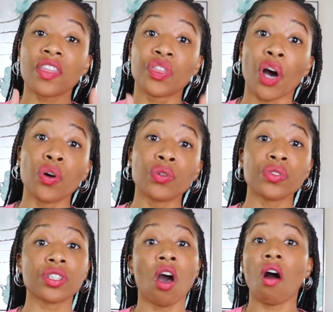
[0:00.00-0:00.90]

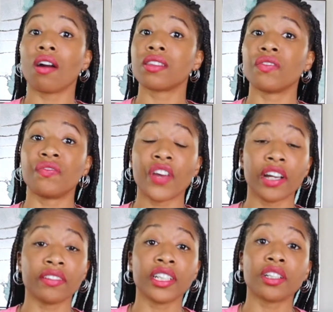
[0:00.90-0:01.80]
Those are the
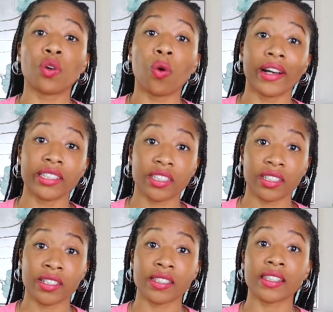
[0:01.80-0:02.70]
very
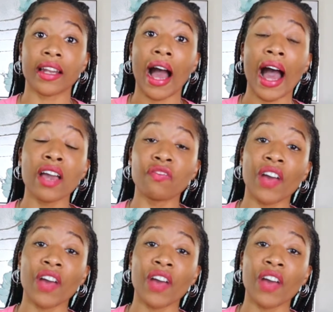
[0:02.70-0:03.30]
questions that I